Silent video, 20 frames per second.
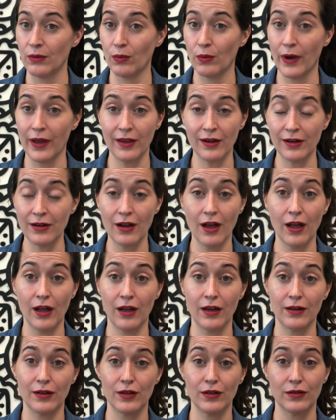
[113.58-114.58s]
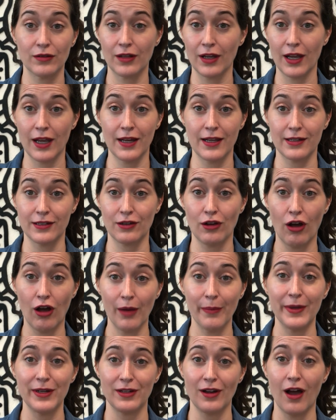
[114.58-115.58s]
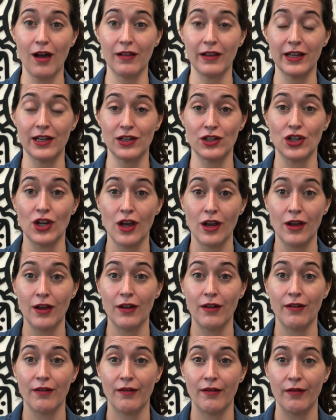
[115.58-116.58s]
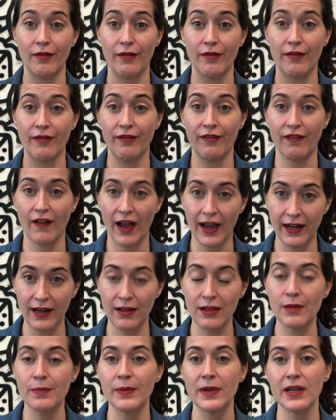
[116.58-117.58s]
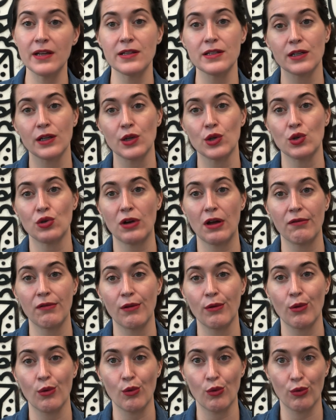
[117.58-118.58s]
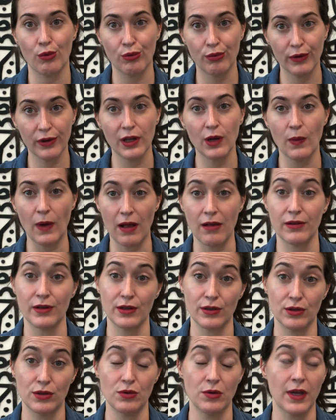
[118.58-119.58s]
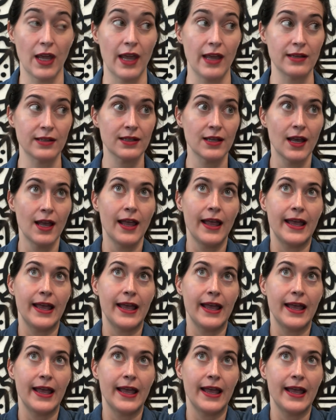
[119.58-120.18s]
Whether or not it is common knowledge, vine clippings can travel really well in a suitcase.